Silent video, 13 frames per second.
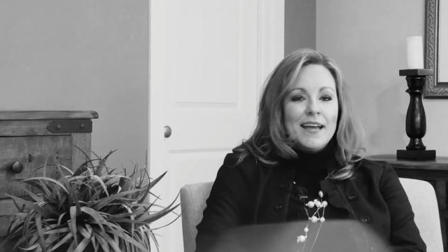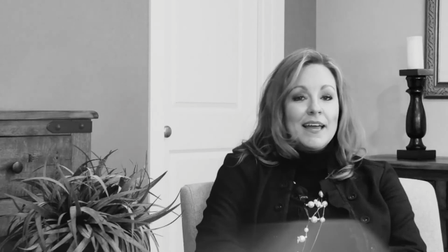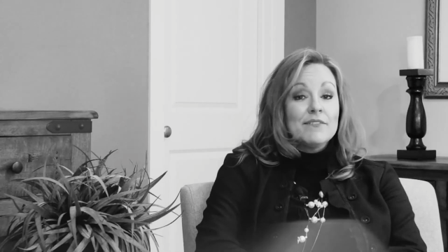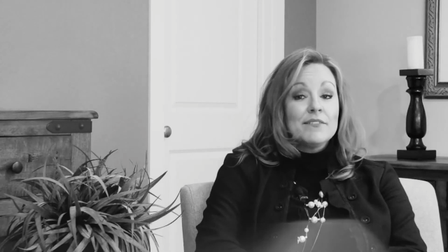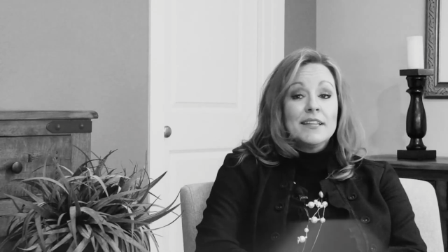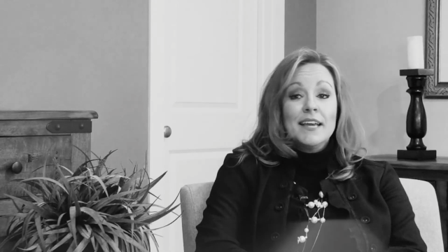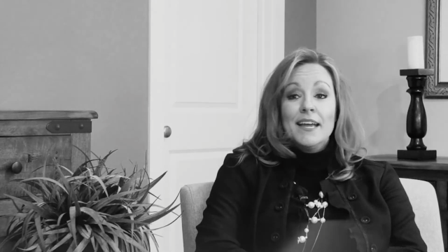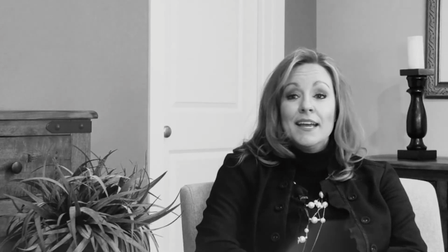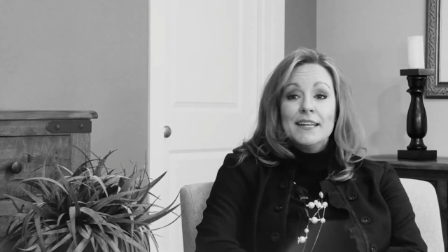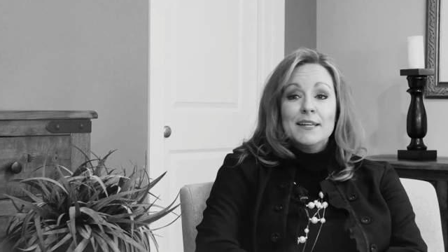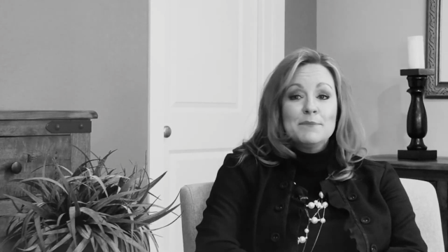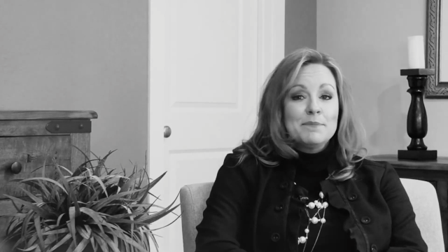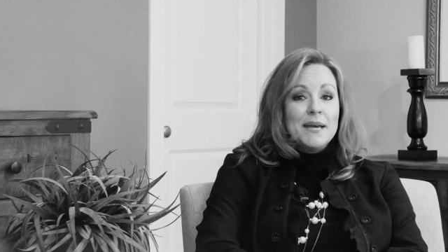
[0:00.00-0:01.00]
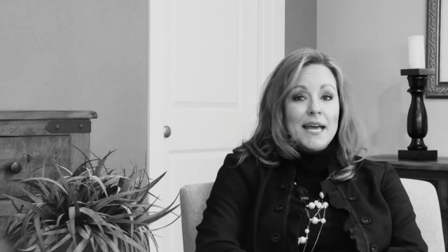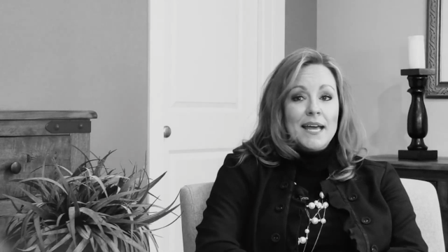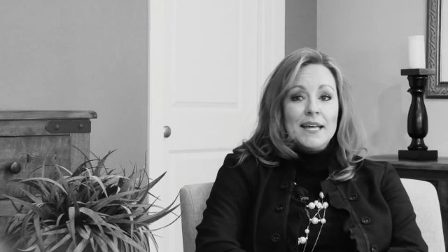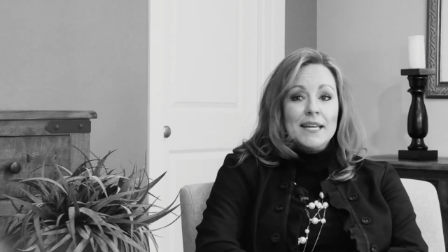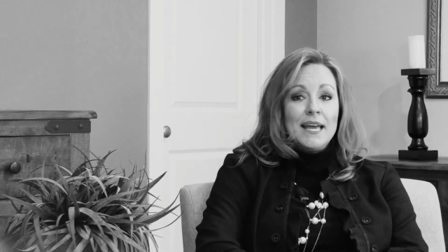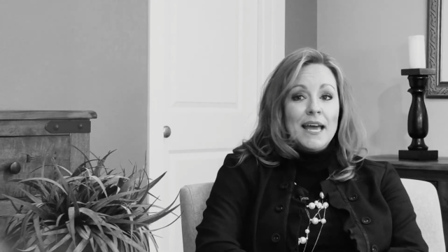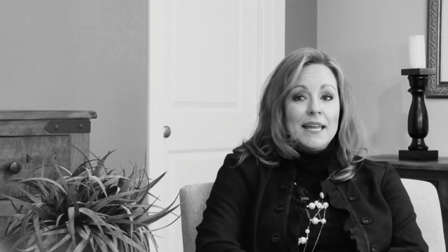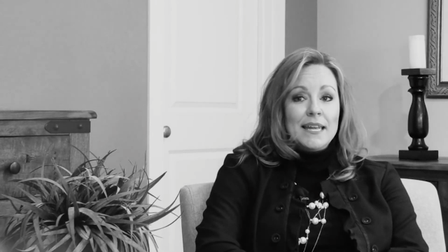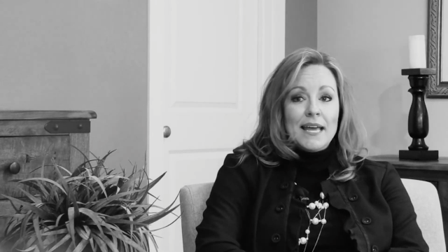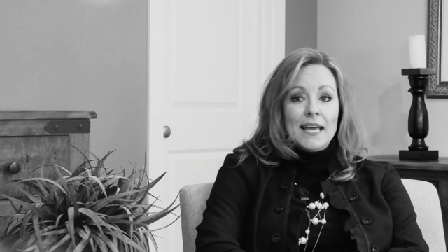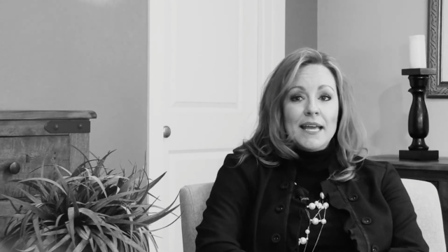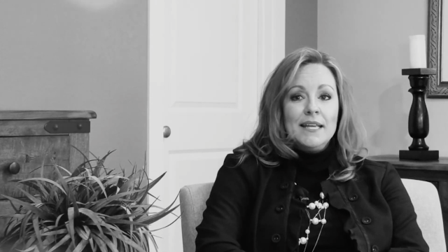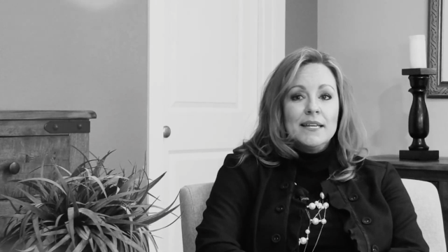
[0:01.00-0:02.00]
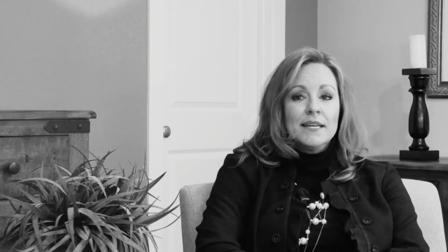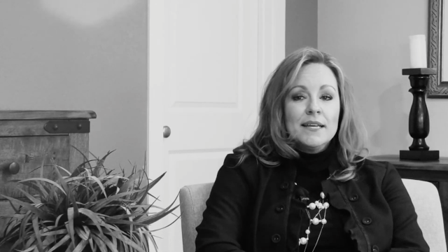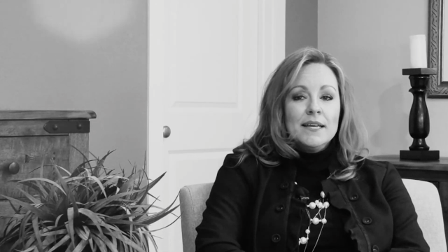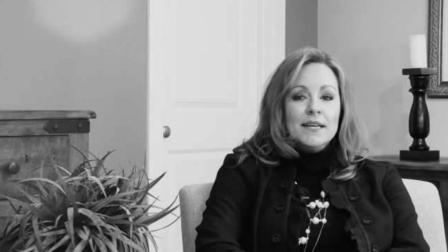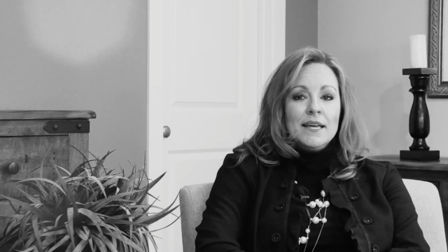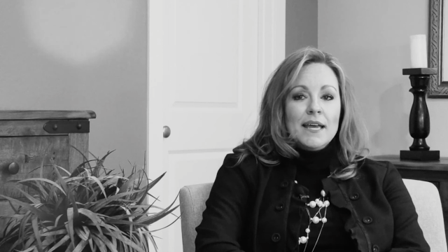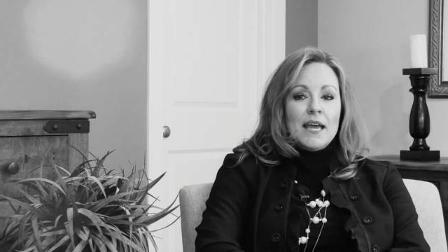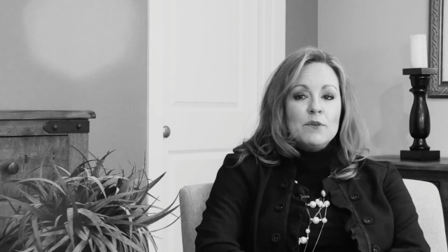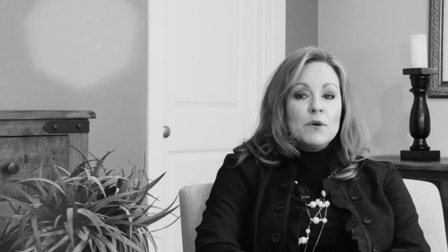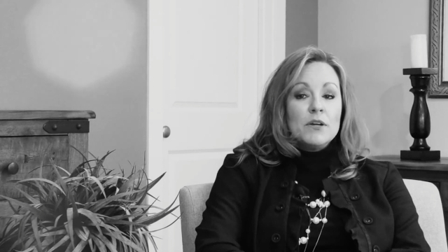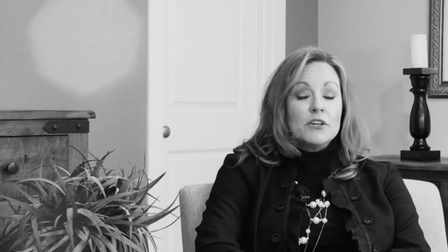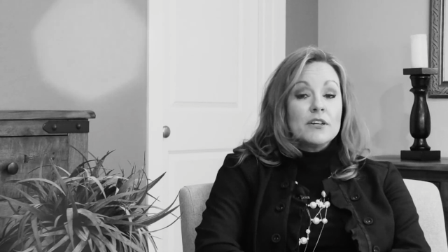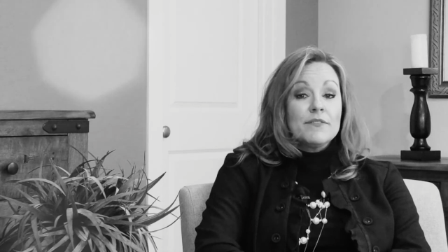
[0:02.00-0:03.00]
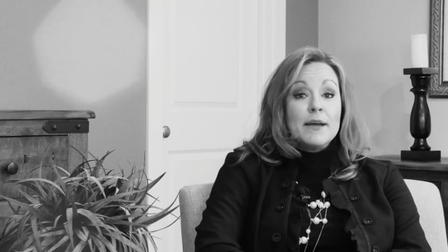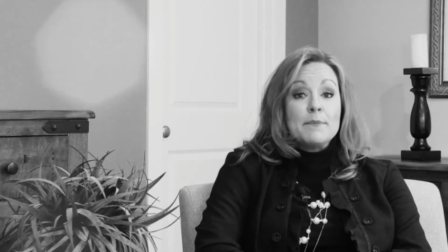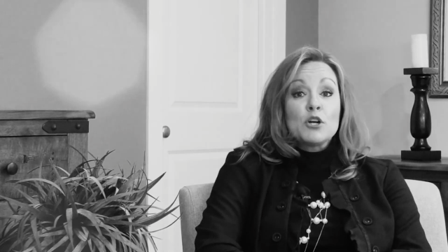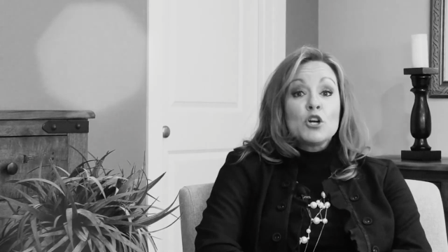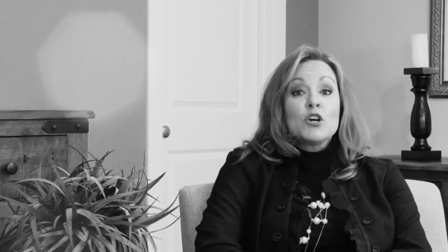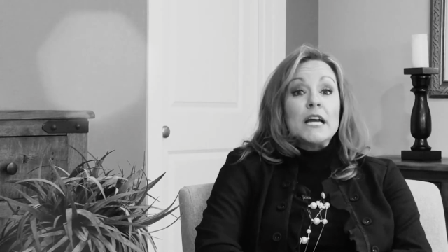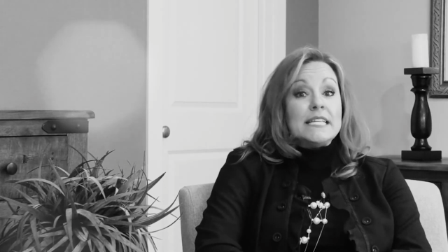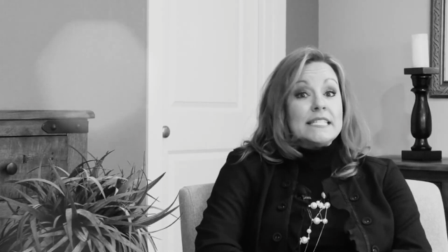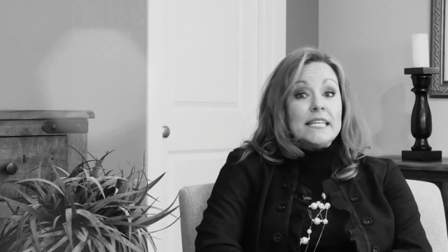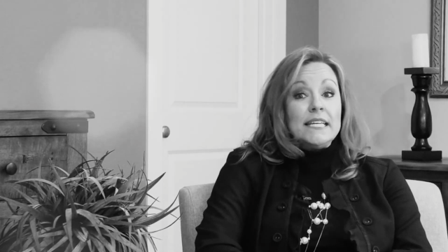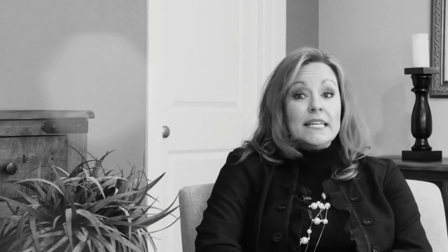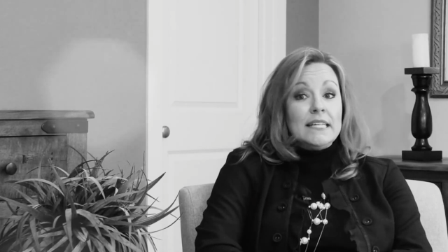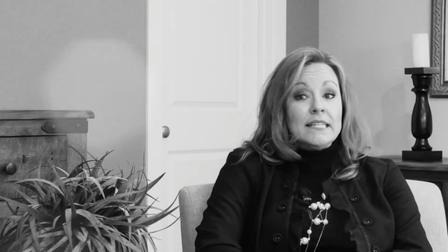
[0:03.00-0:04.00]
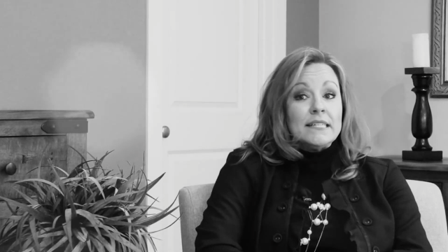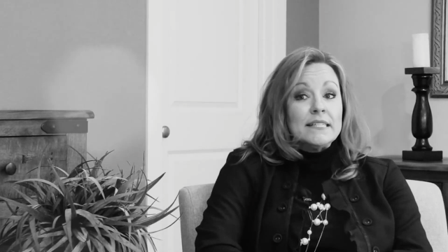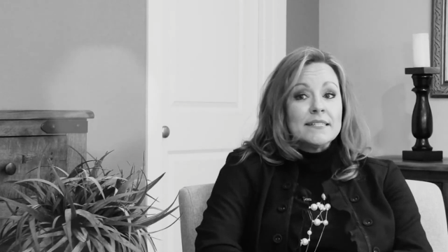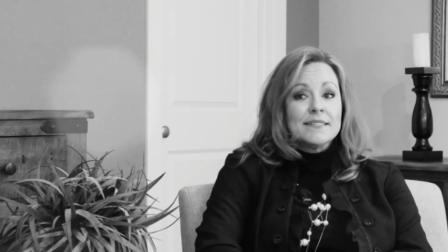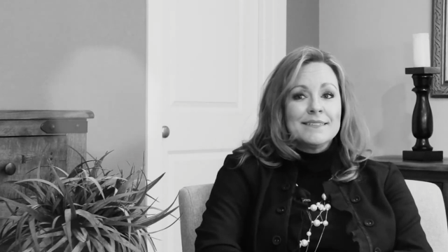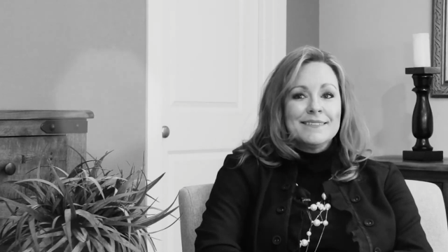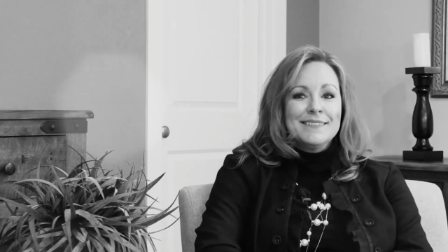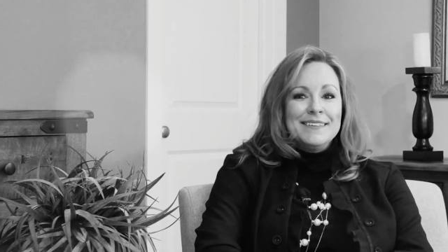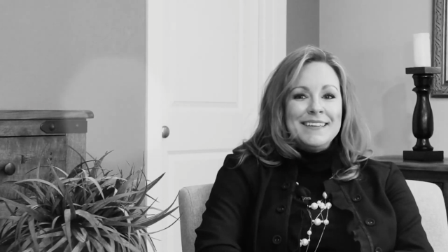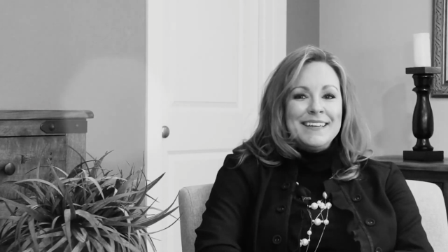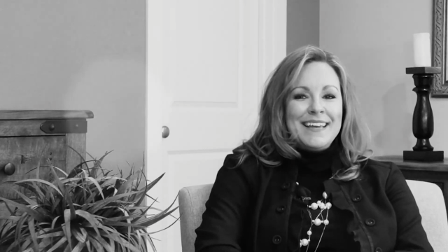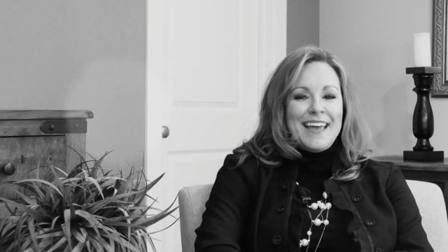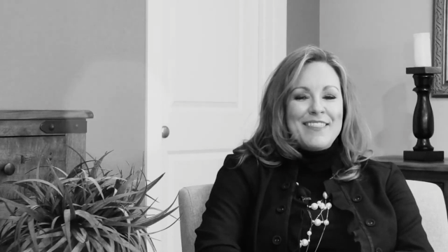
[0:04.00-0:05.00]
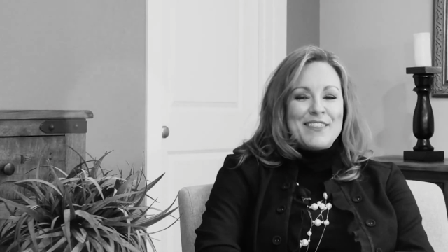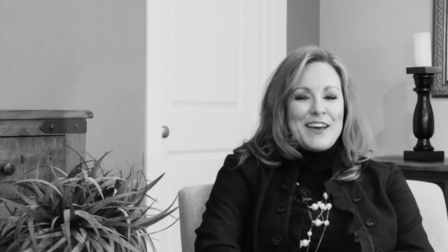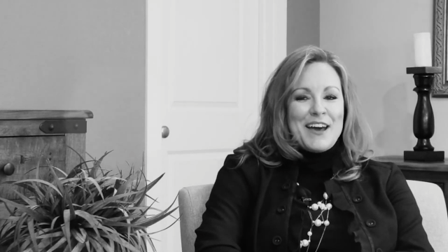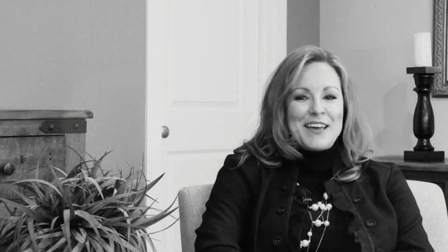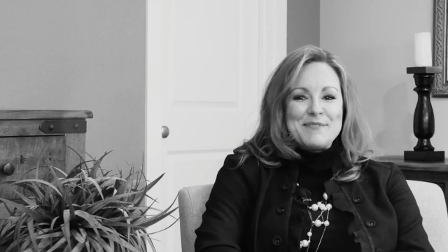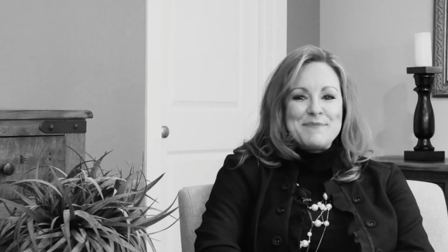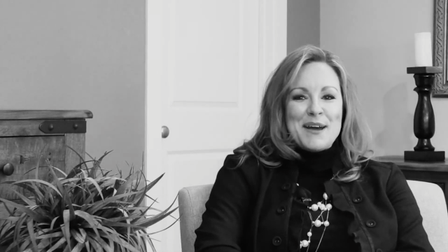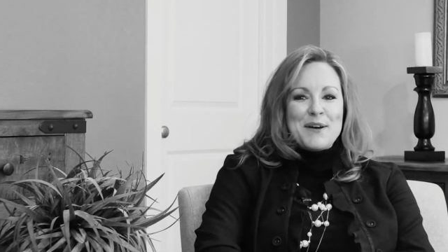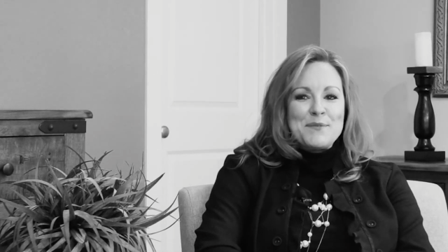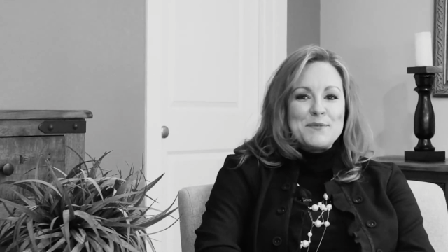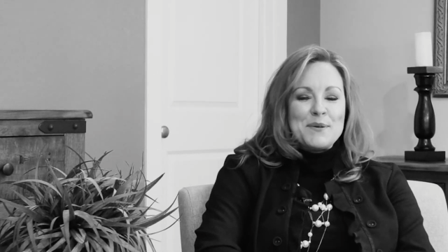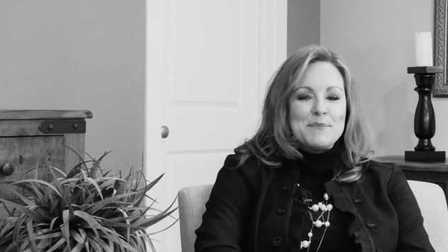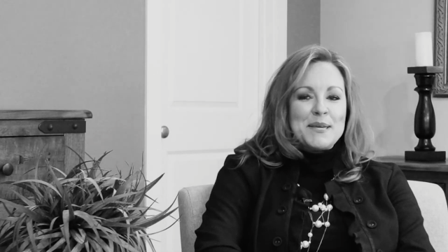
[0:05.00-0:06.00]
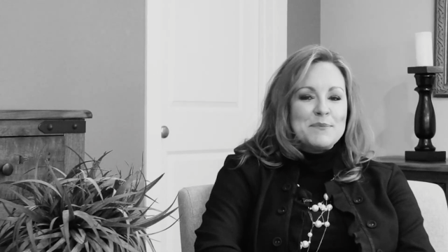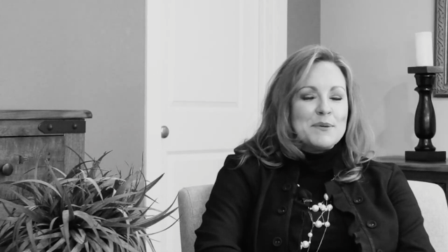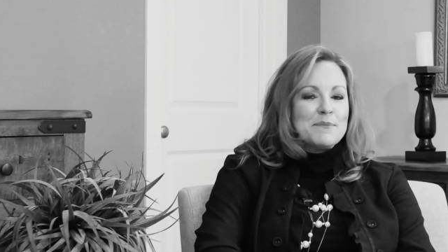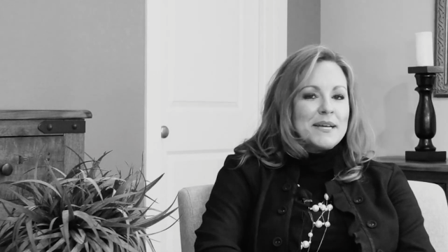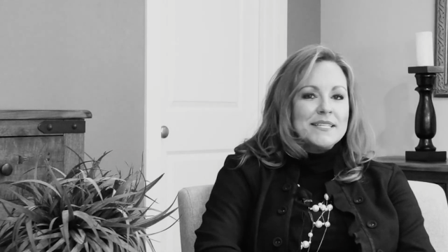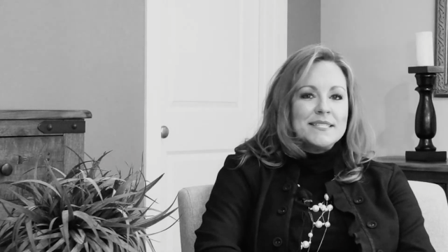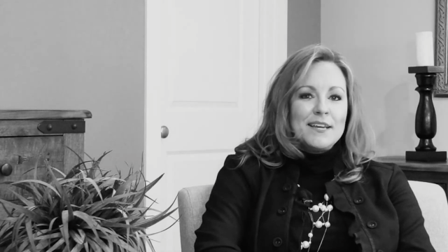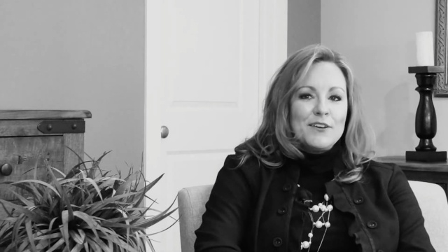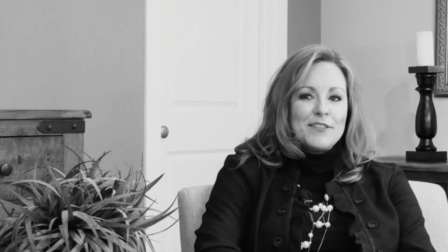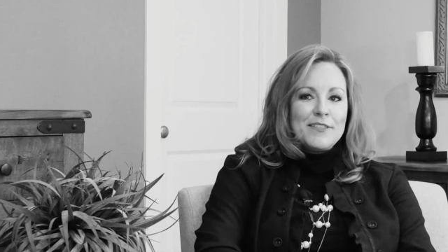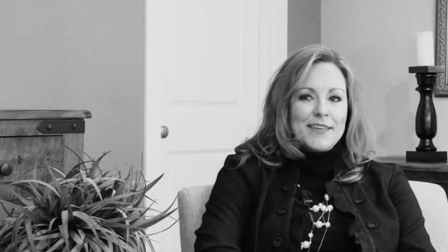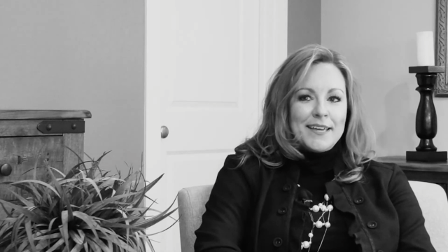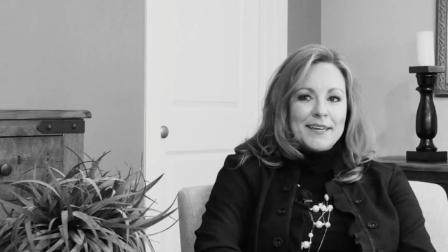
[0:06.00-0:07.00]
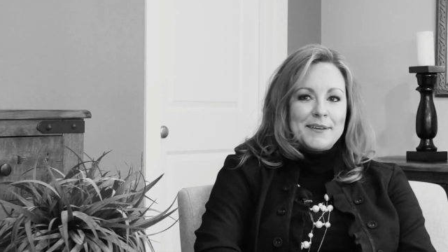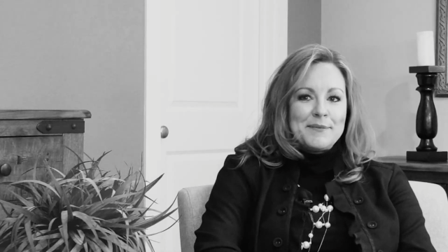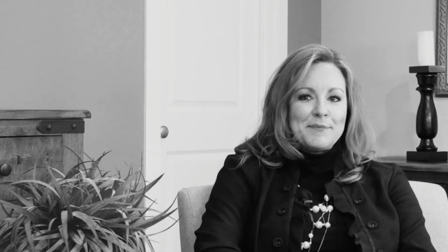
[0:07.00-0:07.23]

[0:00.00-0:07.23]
I have laid in bed at night and wondered if I'm crazy and thought about what people might say or think.